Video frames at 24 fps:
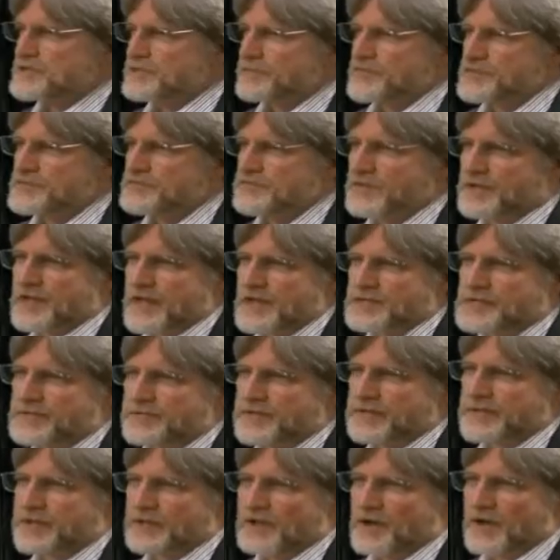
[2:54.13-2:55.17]
of this
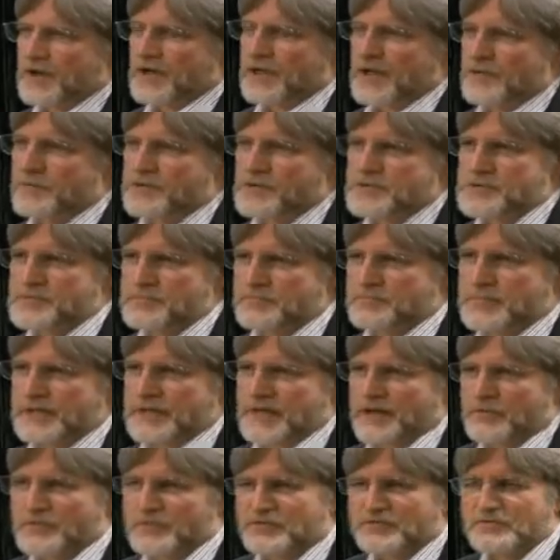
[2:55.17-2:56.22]
philosophy at all, but
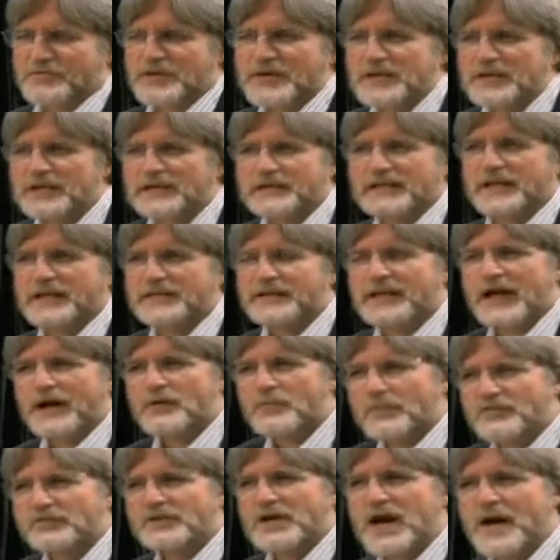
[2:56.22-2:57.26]
I was feeling that that
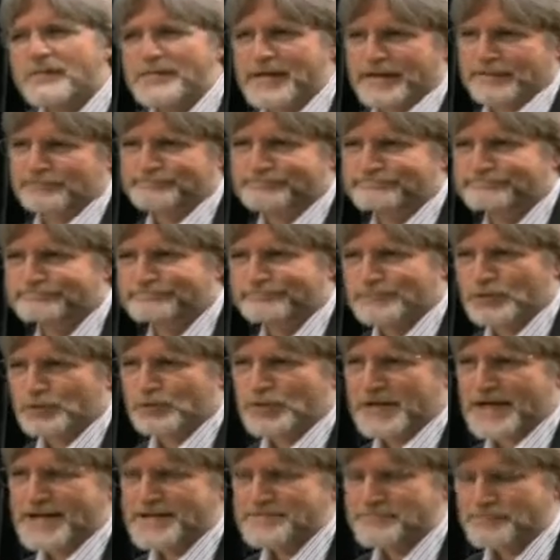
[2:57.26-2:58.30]
was coming,
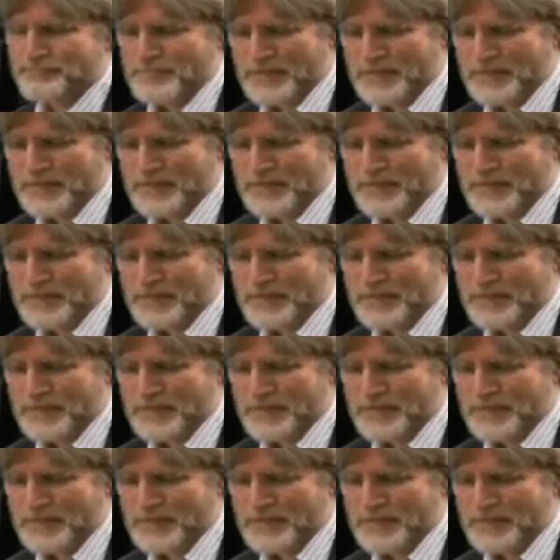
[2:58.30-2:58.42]
okay?